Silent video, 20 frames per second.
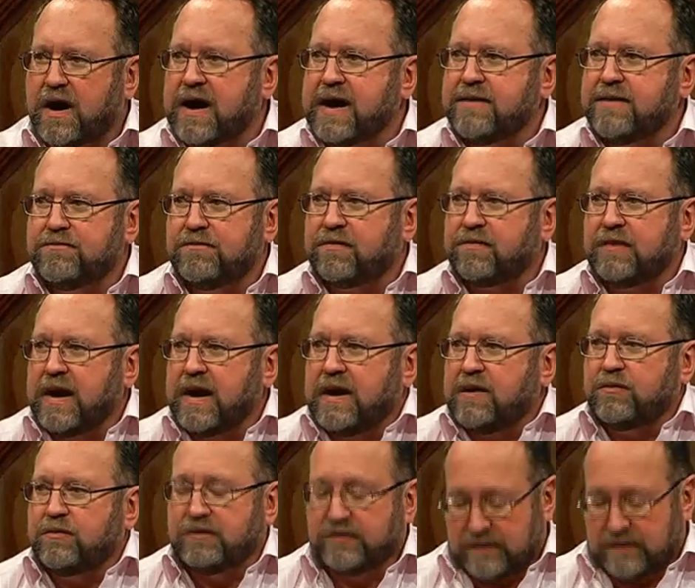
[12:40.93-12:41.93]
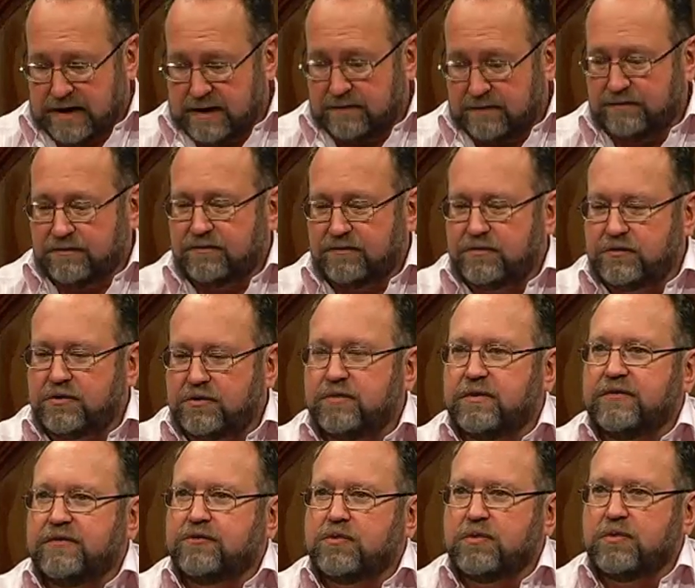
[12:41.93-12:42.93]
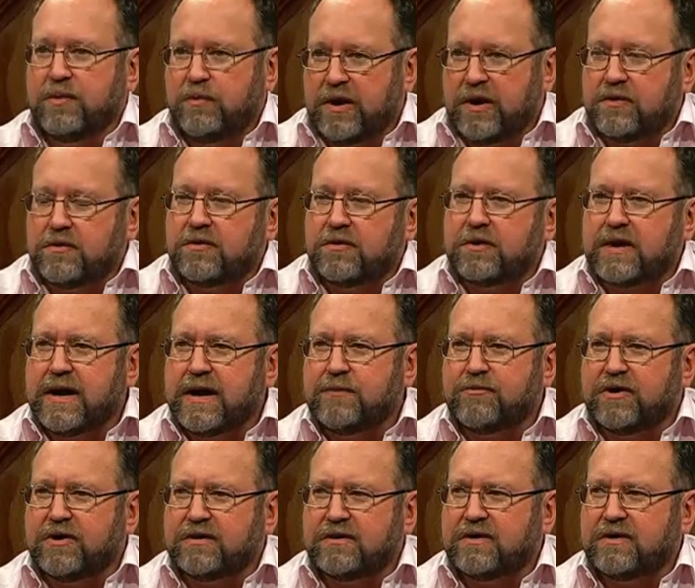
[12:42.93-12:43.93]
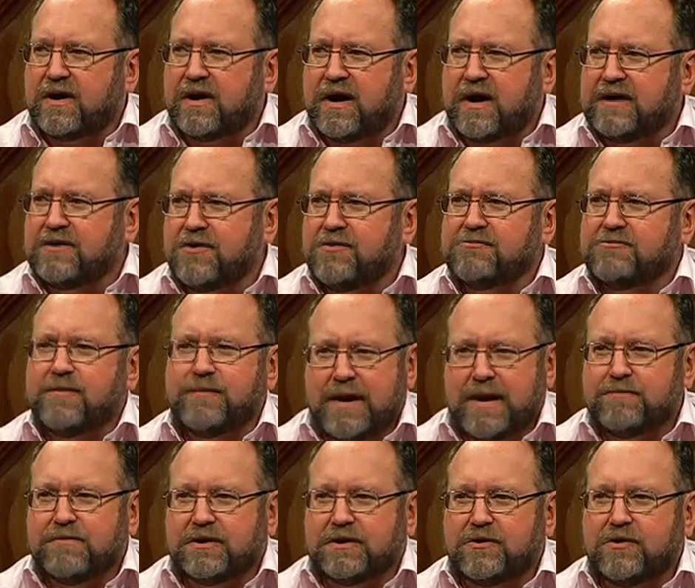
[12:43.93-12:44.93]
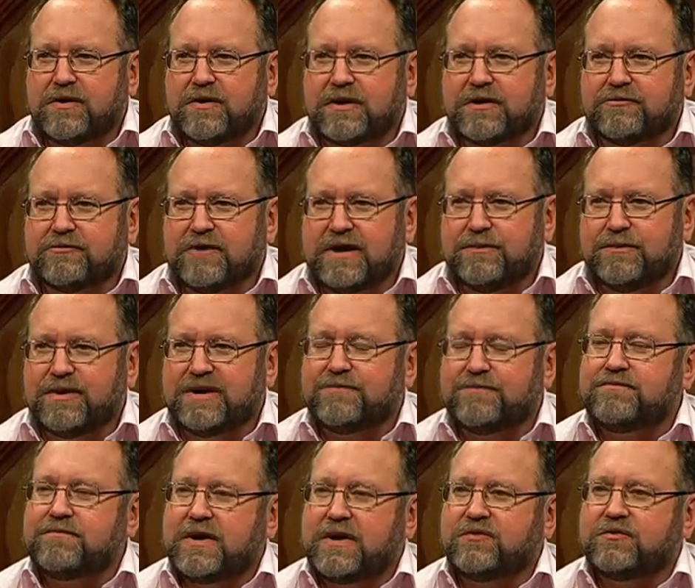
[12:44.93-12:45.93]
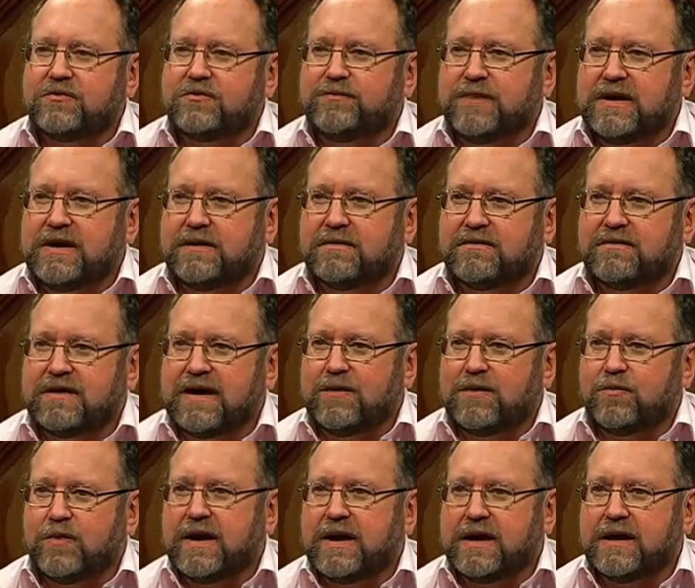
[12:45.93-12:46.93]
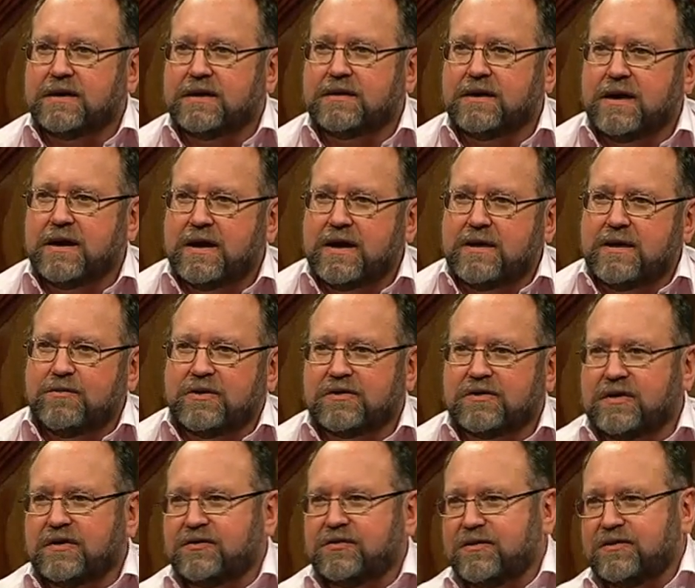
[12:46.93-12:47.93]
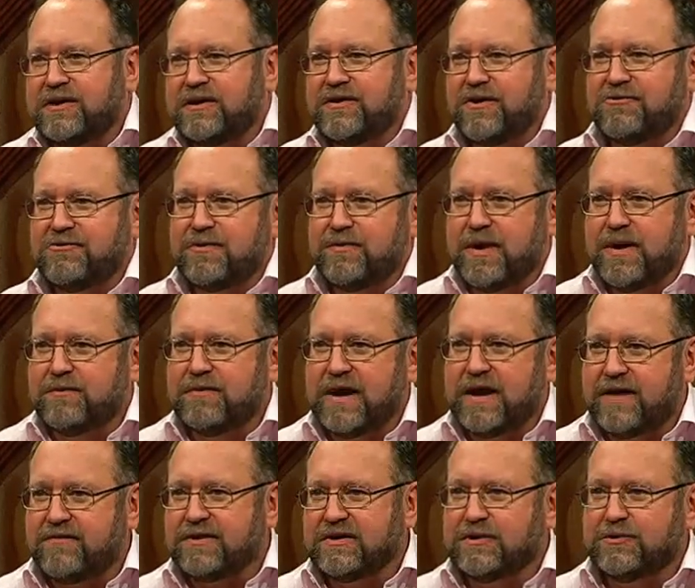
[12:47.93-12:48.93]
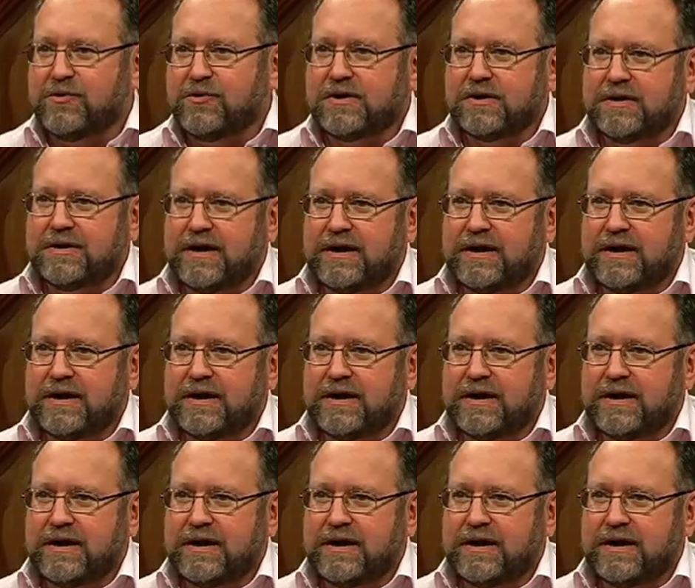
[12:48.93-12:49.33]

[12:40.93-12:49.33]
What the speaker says: I was saying to you before we went on camera, I don't remember learning to read, but it must have been that way, because I certainly don't remember having to look at